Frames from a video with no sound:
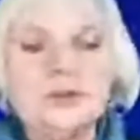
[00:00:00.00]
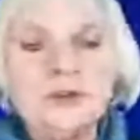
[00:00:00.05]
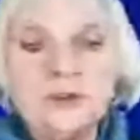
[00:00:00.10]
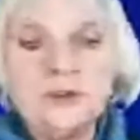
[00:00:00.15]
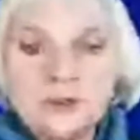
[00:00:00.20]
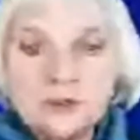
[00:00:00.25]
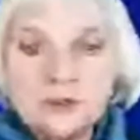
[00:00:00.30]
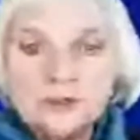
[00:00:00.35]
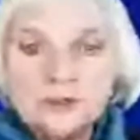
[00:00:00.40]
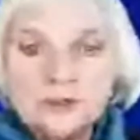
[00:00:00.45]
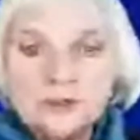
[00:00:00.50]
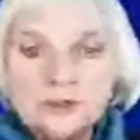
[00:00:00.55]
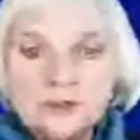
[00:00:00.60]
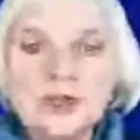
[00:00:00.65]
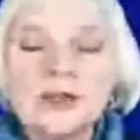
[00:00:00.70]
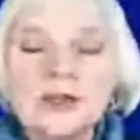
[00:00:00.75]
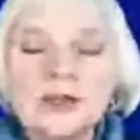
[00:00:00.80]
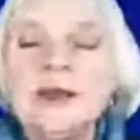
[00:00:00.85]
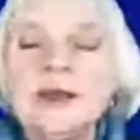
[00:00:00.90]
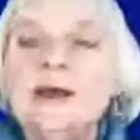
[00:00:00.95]

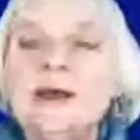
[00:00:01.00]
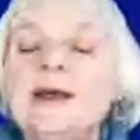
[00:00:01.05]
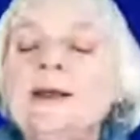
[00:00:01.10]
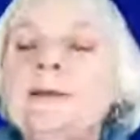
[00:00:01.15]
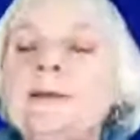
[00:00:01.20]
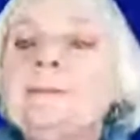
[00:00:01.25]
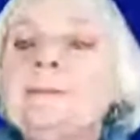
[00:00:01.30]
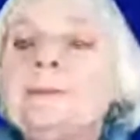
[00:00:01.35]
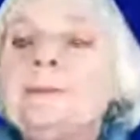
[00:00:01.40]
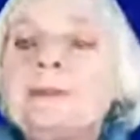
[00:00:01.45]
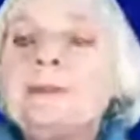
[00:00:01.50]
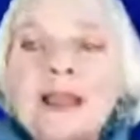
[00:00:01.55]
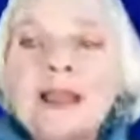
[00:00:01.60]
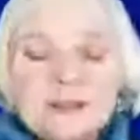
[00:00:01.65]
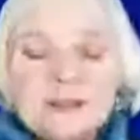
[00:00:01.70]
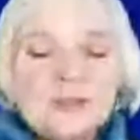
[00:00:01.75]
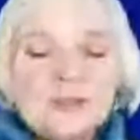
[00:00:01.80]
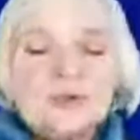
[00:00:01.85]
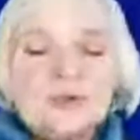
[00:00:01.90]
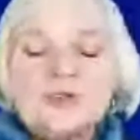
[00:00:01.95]
lost, don't you
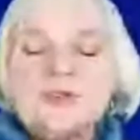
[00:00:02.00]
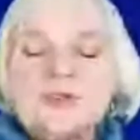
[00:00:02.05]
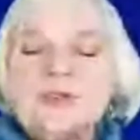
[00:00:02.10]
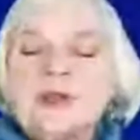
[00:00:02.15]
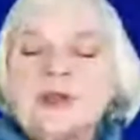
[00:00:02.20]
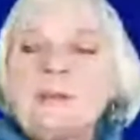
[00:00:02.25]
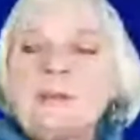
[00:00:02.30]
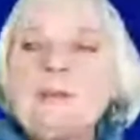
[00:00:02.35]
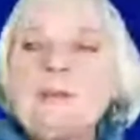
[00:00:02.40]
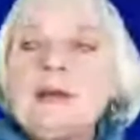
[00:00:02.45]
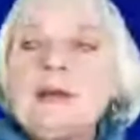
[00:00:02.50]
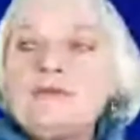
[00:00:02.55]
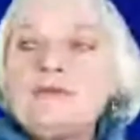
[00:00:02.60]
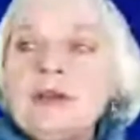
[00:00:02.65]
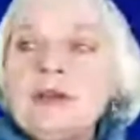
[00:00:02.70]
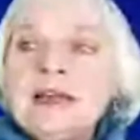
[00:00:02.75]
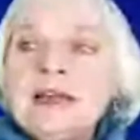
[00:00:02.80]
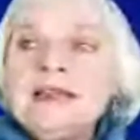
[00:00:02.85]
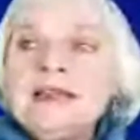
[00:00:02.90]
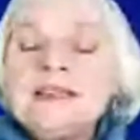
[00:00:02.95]
think, that
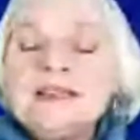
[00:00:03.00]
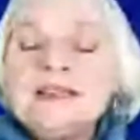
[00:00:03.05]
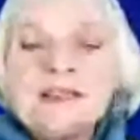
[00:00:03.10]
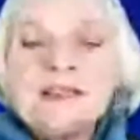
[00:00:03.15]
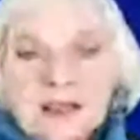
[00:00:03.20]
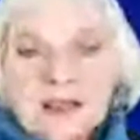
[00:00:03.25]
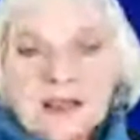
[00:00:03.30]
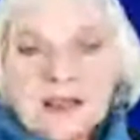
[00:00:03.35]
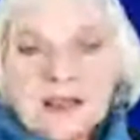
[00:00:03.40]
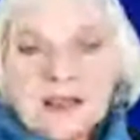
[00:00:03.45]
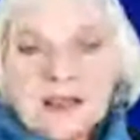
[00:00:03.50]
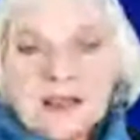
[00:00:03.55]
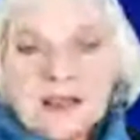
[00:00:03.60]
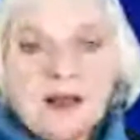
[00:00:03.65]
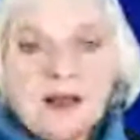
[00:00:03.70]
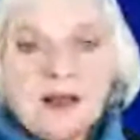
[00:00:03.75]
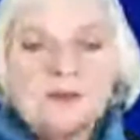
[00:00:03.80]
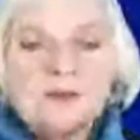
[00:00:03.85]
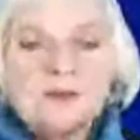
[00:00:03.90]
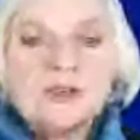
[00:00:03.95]
sort of thing. But
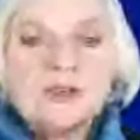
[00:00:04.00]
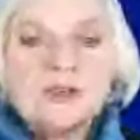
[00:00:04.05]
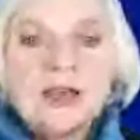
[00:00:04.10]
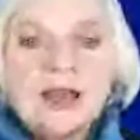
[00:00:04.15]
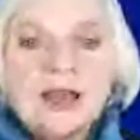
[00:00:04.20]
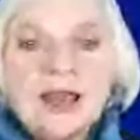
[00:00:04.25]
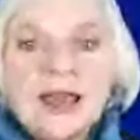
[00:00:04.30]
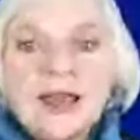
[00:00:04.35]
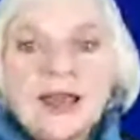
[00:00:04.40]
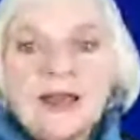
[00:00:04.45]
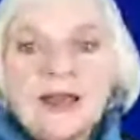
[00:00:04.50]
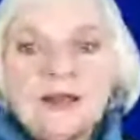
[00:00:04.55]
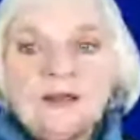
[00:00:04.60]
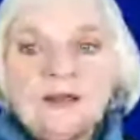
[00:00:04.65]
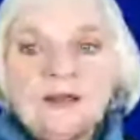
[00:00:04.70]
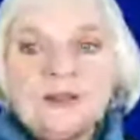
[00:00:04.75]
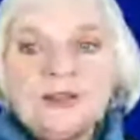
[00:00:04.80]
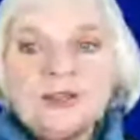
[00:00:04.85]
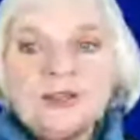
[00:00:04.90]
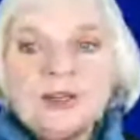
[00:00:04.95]
really stepping
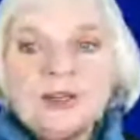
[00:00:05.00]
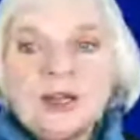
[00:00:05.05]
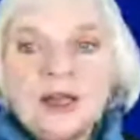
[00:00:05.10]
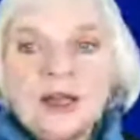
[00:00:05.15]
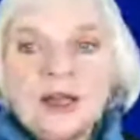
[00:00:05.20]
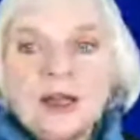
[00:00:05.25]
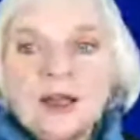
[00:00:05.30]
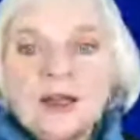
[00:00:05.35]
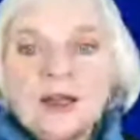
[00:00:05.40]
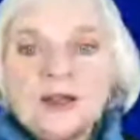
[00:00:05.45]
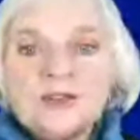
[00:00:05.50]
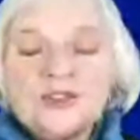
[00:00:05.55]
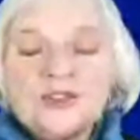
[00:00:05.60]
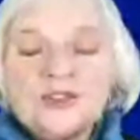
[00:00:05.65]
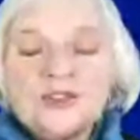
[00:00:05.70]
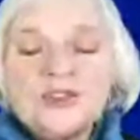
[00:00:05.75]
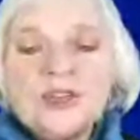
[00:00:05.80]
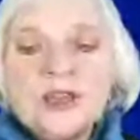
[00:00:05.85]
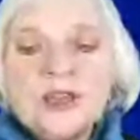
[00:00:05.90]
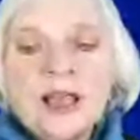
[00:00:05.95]
out and
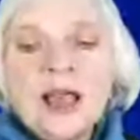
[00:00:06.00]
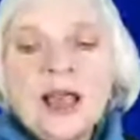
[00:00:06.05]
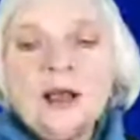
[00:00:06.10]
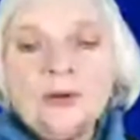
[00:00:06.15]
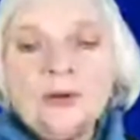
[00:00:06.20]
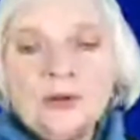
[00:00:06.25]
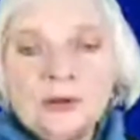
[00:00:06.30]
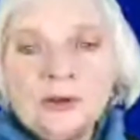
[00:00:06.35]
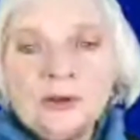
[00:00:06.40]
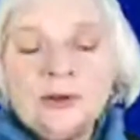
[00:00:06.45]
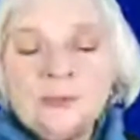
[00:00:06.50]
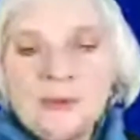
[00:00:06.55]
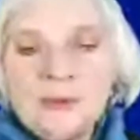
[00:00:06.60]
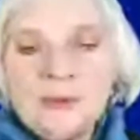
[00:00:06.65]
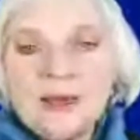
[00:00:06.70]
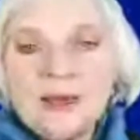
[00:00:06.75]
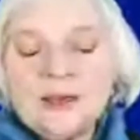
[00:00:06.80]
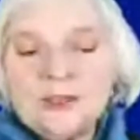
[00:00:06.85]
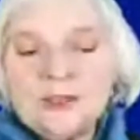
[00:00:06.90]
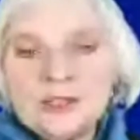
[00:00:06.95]
seeing
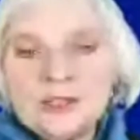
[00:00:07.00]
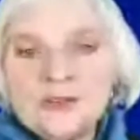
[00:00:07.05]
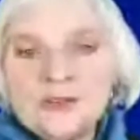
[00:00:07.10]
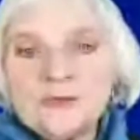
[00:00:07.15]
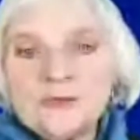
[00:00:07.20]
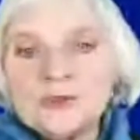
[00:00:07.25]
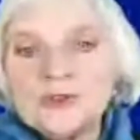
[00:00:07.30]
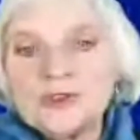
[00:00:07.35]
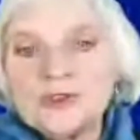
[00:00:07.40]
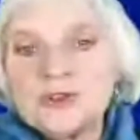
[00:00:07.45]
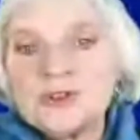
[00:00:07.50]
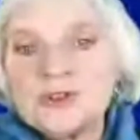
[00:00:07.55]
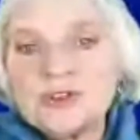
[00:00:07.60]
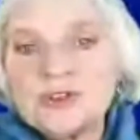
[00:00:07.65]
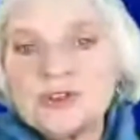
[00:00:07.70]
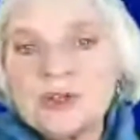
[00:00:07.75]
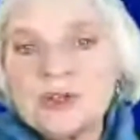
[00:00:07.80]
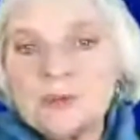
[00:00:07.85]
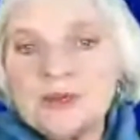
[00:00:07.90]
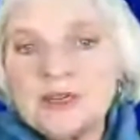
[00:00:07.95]
how you can make a
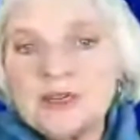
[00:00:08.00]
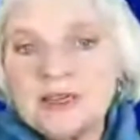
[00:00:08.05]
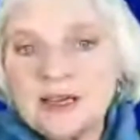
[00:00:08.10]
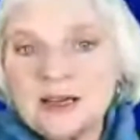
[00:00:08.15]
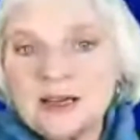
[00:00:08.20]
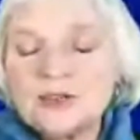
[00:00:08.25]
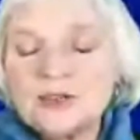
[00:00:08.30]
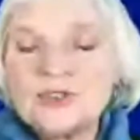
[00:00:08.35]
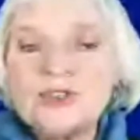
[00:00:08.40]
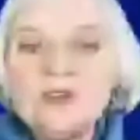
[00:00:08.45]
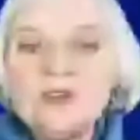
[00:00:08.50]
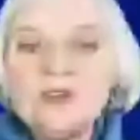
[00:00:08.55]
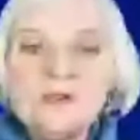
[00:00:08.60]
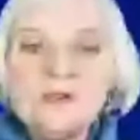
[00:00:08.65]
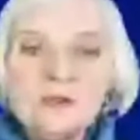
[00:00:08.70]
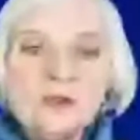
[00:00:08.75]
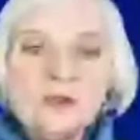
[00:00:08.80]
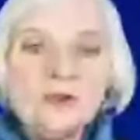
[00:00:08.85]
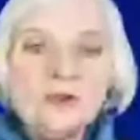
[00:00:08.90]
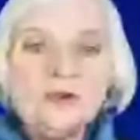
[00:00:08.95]
difference to somebody
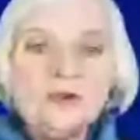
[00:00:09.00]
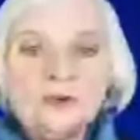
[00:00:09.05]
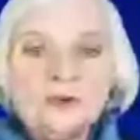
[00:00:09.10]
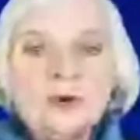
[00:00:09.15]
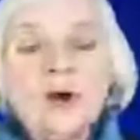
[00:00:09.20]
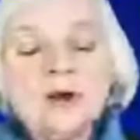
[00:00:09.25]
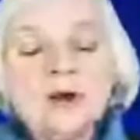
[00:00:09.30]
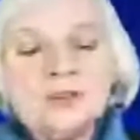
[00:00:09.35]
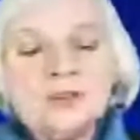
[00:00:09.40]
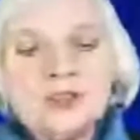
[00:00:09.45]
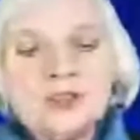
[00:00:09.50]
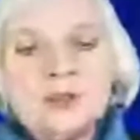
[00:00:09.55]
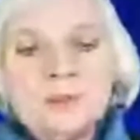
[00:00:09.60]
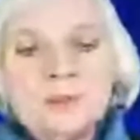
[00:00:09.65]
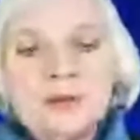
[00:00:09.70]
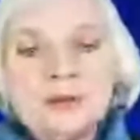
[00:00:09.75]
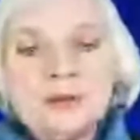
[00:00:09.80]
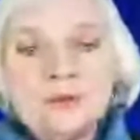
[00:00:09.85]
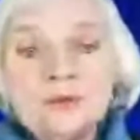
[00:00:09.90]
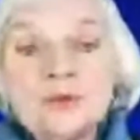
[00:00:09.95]
else, even though you are
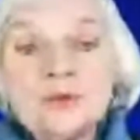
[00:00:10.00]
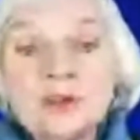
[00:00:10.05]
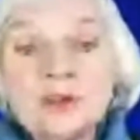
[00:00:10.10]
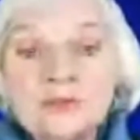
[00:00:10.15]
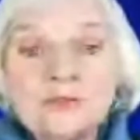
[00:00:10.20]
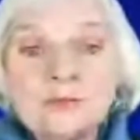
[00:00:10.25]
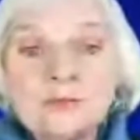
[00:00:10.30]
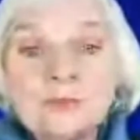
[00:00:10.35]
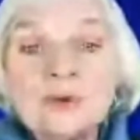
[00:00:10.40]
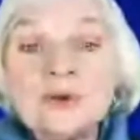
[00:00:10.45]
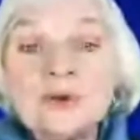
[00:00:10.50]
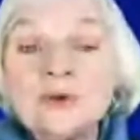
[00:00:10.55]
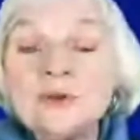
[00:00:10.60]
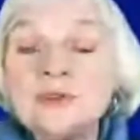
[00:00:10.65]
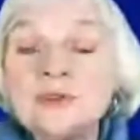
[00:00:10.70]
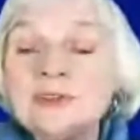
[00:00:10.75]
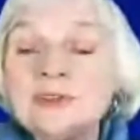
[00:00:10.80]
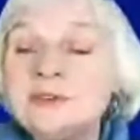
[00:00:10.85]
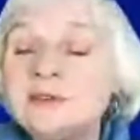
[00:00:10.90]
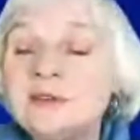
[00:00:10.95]
deep in grief,
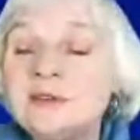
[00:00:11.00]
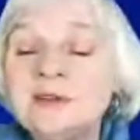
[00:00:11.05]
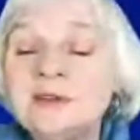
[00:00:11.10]
because